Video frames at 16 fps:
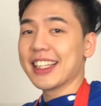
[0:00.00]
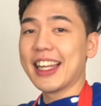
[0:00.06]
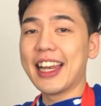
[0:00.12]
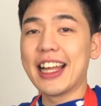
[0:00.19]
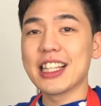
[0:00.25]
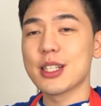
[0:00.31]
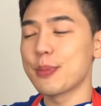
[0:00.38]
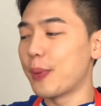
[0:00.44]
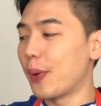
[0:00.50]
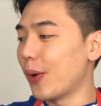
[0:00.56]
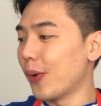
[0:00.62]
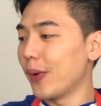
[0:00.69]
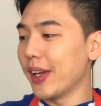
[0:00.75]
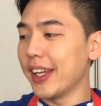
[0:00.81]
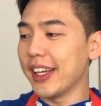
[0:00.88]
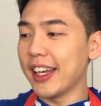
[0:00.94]
let's pour
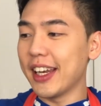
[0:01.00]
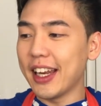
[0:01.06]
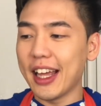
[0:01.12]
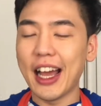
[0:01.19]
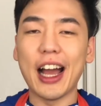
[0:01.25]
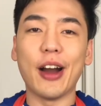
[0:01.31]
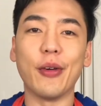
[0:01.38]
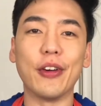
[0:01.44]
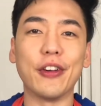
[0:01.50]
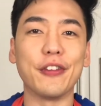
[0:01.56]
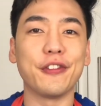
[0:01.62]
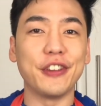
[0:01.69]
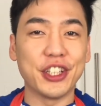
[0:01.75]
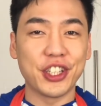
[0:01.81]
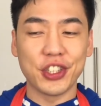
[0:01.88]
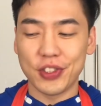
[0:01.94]
in our
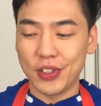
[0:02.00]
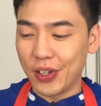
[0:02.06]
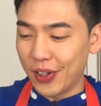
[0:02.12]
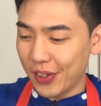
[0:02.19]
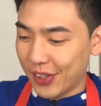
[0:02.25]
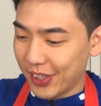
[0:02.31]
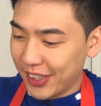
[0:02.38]
fish stock.